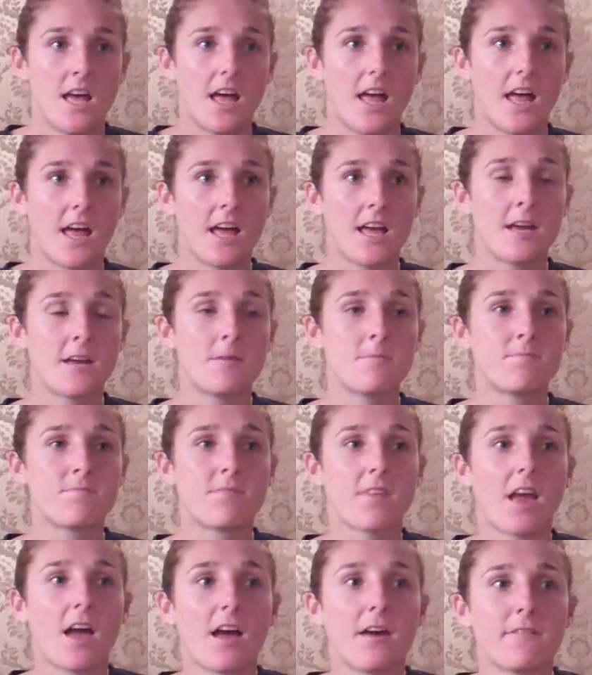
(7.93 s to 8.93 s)
Um,
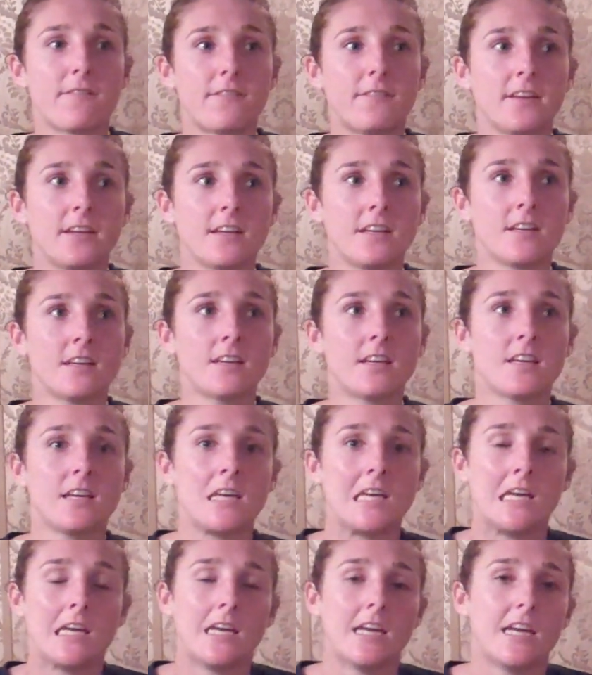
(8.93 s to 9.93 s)
I think
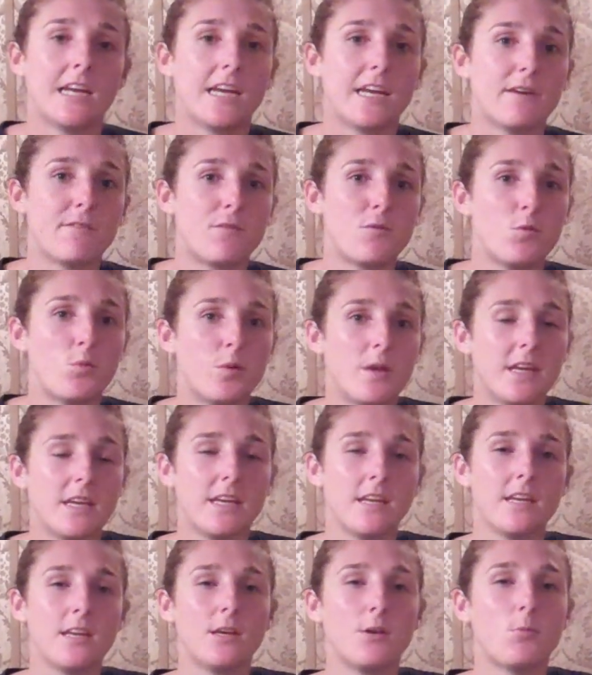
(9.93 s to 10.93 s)
if
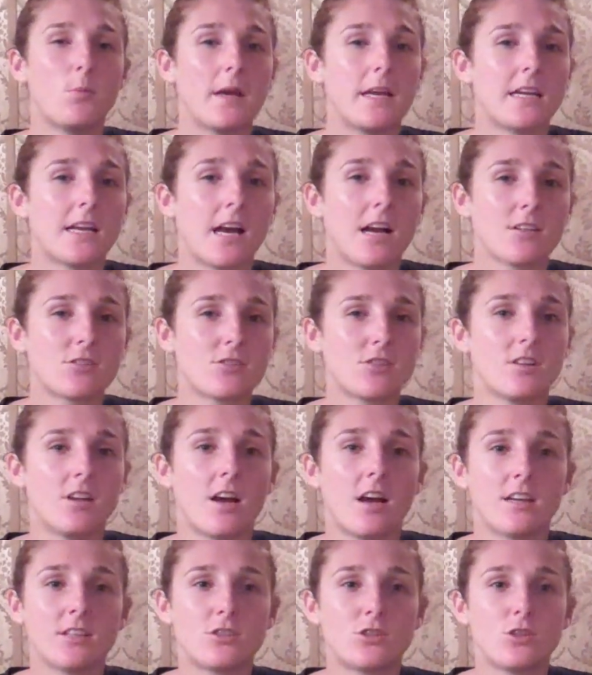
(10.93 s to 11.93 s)
we went out
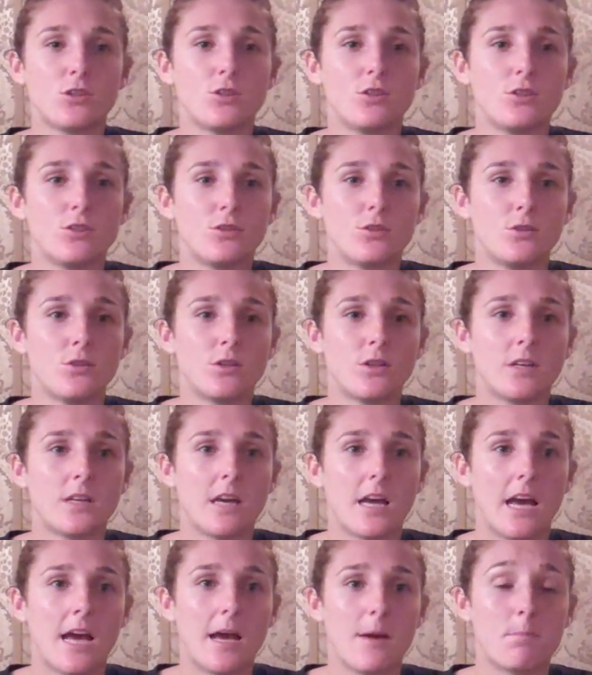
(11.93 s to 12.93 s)
tonight to
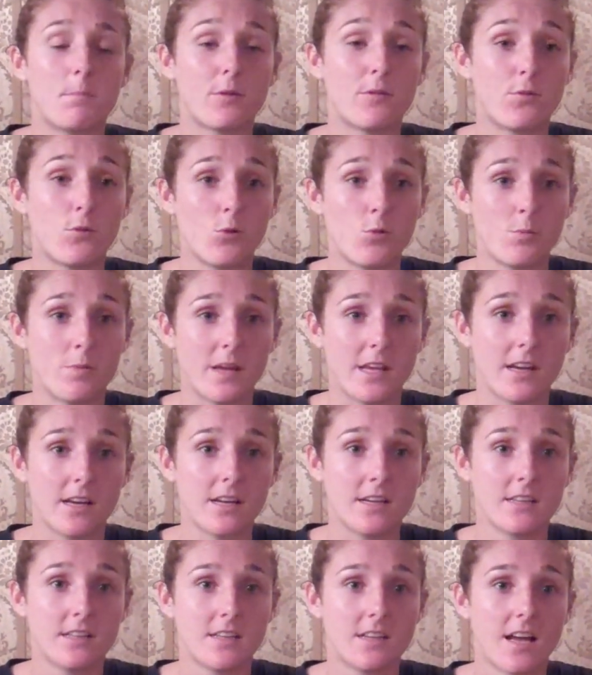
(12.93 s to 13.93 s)
uh, perform
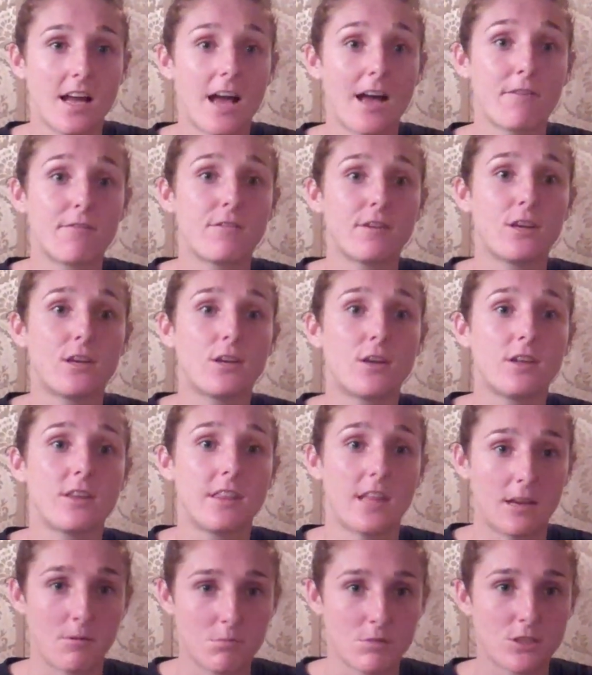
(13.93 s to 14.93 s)
better, I think
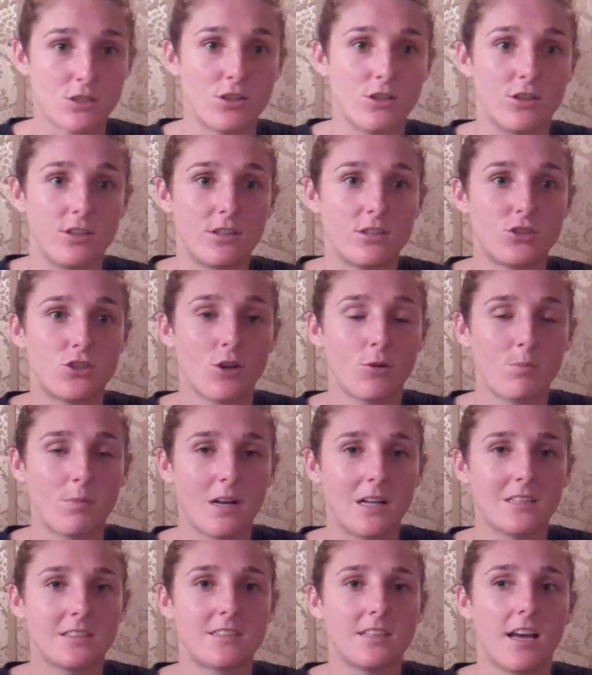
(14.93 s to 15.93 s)
that was good. Job
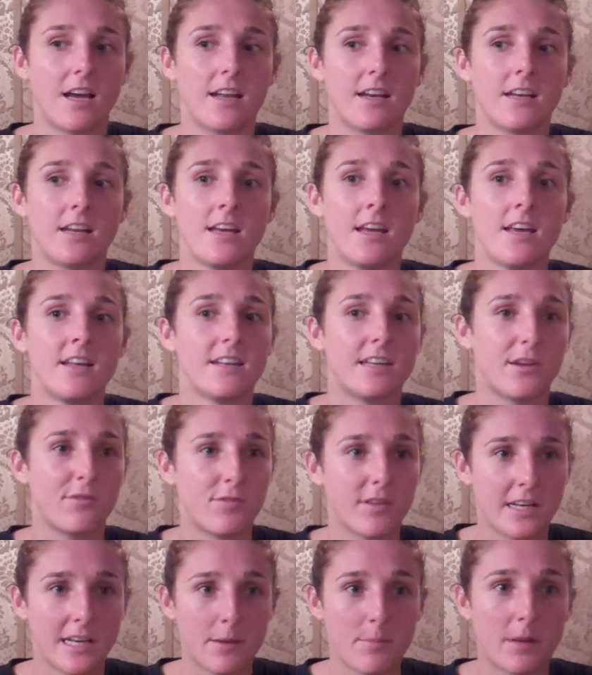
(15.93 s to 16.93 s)
well done.
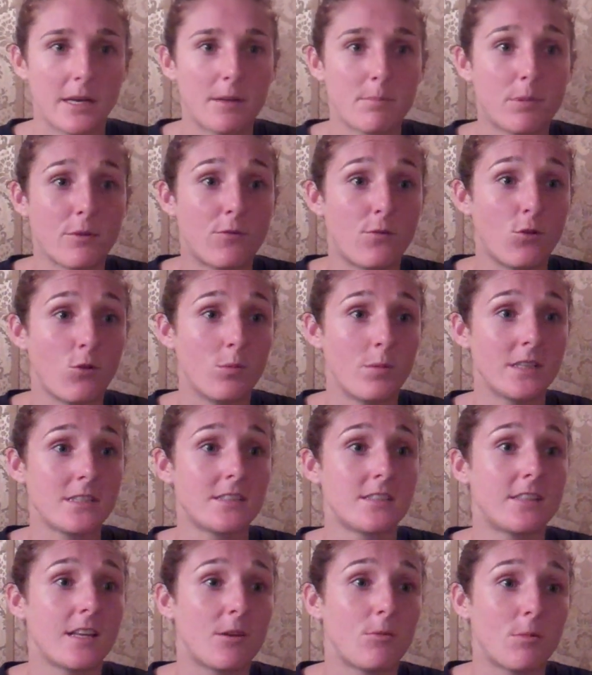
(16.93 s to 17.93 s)
Definitely a better
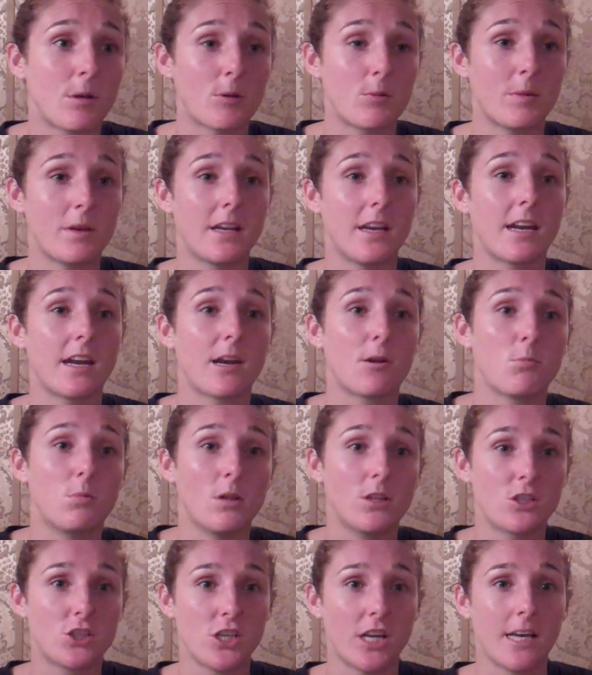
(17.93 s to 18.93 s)
performance than what we did at
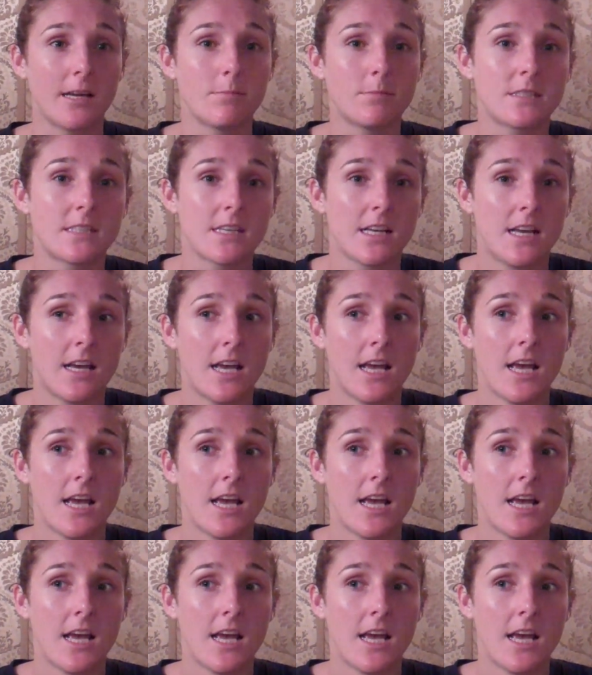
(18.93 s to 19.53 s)
World Champs.